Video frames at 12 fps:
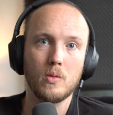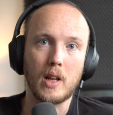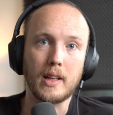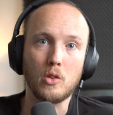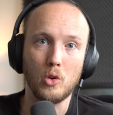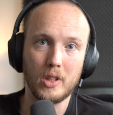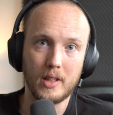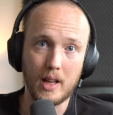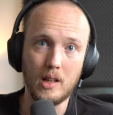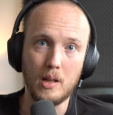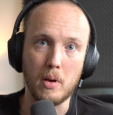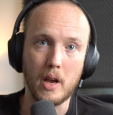like on a
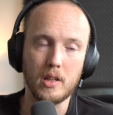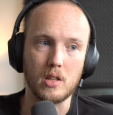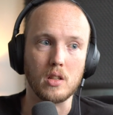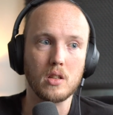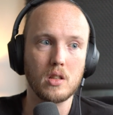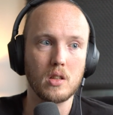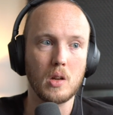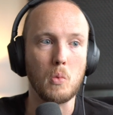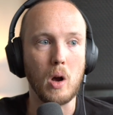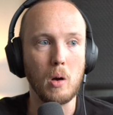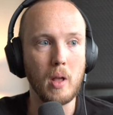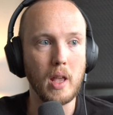daily basis
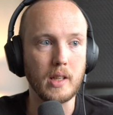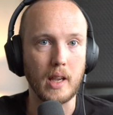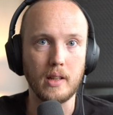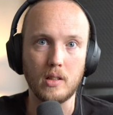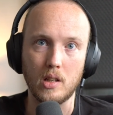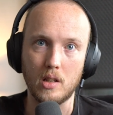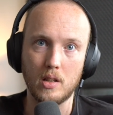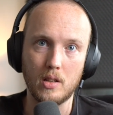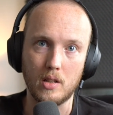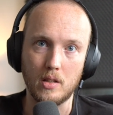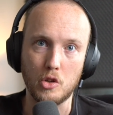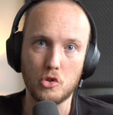while making
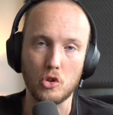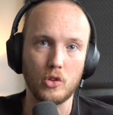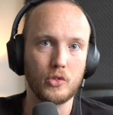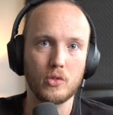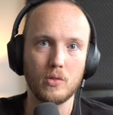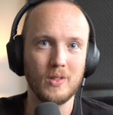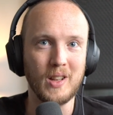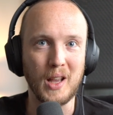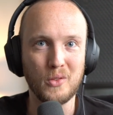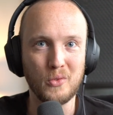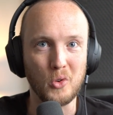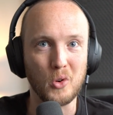the shot,
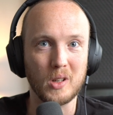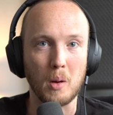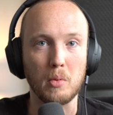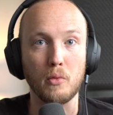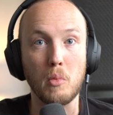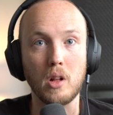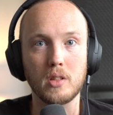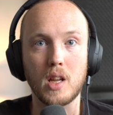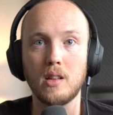like for a couple of months.